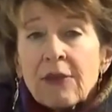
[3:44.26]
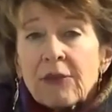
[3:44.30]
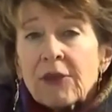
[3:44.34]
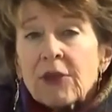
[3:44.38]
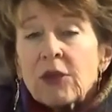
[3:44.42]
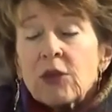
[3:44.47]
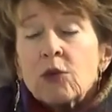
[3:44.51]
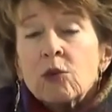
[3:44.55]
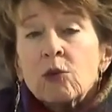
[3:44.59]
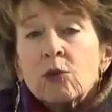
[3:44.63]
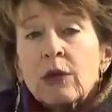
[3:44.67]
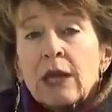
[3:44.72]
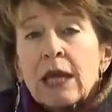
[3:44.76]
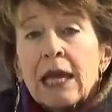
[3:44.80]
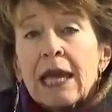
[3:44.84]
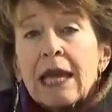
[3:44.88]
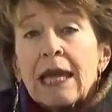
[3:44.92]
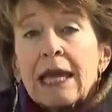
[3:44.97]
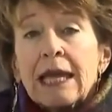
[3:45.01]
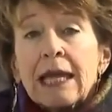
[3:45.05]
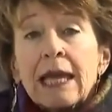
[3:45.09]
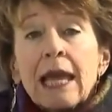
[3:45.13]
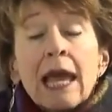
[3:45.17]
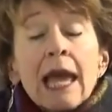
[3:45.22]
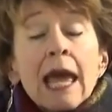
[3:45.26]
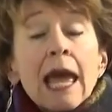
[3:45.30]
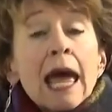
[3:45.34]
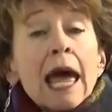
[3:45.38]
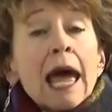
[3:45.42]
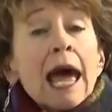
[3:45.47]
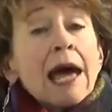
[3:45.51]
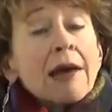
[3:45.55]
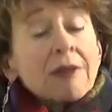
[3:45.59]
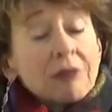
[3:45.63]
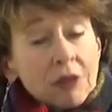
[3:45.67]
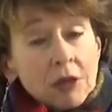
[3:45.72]
and the UK
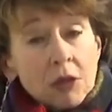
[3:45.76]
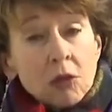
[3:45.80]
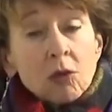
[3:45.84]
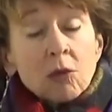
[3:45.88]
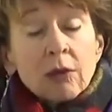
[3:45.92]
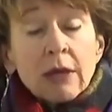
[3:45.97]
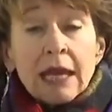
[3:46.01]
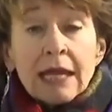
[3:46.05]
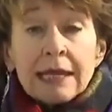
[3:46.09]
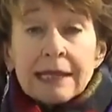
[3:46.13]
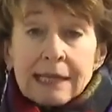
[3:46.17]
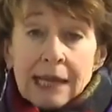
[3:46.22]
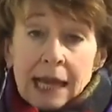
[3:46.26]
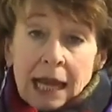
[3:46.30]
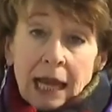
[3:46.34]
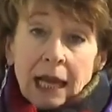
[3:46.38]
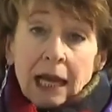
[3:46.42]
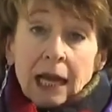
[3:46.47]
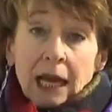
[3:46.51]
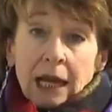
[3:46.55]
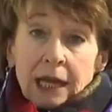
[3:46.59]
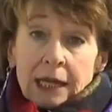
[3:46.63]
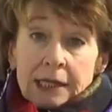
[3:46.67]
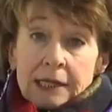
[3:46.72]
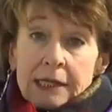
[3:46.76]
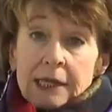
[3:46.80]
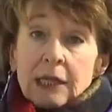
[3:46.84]
and the UK's allies,